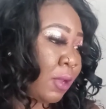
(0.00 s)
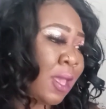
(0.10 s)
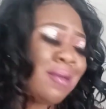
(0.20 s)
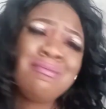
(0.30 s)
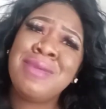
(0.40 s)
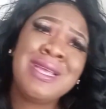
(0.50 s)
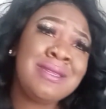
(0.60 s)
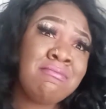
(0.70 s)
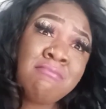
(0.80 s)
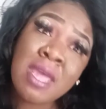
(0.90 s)
and
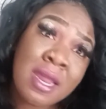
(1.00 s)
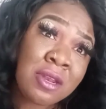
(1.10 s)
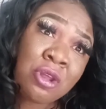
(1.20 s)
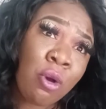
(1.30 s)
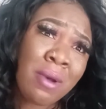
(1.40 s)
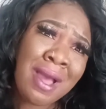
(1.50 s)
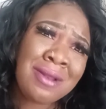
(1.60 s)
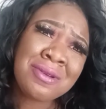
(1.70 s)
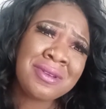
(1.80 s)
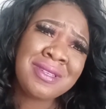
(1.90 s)
these men don't
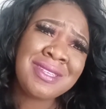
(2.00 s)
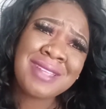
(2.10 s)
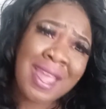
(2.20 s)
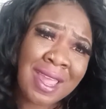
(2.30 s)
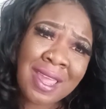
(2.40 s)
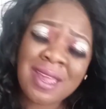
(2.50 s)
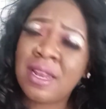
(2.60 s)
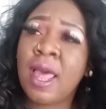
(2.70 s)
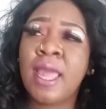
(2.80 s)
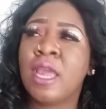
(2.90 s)

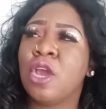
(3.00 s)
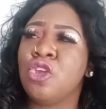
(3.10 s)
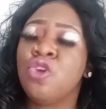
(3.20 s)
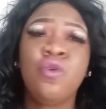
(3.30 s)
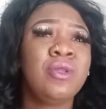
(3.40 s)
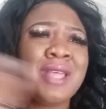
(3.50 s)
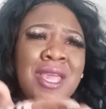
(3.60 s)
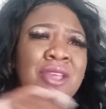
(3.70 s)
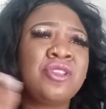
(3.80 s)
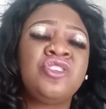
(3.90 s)
understand. Like, you
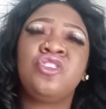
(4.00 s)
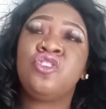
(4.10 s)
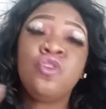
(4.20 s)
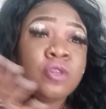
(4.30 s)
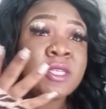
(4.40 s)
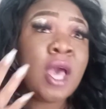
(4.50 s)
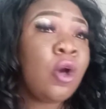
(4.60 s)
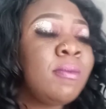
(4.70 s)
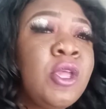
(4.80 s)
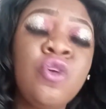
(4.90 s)

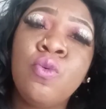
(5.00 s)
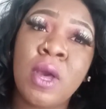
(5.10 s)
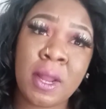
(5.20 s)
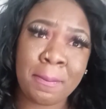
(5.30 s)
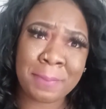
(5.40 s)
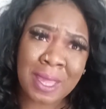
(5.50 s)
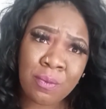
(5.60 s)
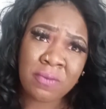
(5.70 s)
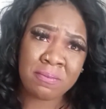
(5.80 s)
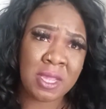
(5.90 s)
tell me you want to be
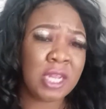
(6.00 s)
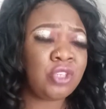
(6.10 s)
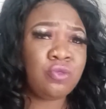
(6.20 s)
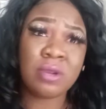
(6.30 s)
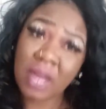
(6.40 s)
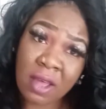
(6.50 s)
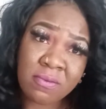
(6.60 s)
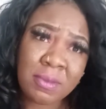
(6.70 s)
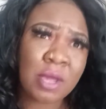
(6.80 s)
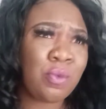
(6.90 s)
with me, that you
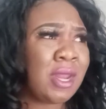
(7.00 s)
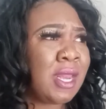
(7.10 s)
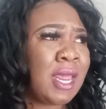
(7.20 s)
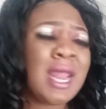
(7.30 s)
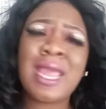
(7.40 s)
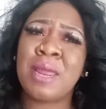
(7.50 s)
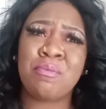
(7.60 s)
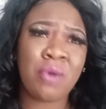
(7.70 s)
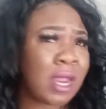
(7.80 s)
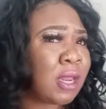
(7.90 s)
love me, and then I
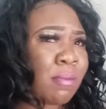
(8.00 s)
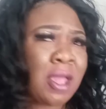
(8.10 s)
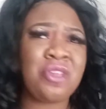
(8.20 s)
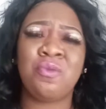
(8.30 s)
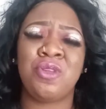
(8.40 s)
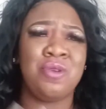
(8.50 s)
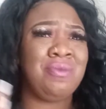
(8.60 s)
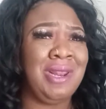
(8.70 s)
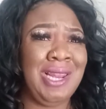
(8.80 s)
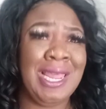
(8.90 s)
get pregnant by you and
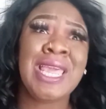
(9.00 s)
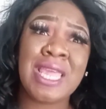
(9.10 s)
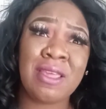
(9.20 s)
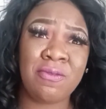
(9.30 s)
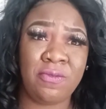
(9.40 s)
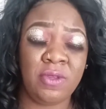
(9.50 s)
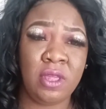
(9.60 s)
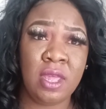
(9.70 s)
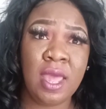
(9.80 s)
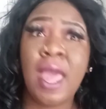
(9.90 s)
you leave.
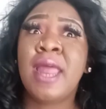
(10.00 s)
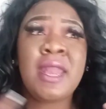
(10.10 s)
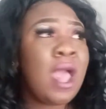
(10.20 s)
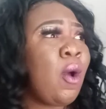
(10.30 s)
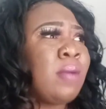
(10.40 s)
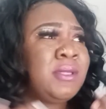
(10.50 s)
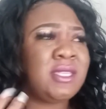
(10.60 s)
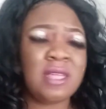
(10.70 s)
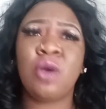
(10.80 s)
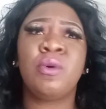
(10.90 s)
And now I'm
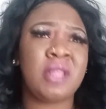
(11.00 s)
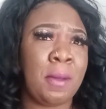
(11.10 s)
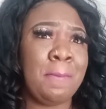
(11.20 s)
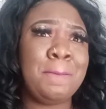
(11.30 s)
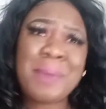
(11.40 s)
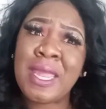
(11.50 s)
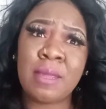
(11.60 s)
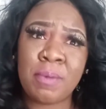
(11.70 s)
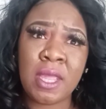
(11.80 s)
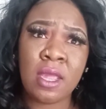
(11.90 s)
stuck with a
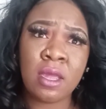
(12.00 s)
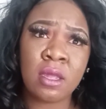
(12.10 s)
baby.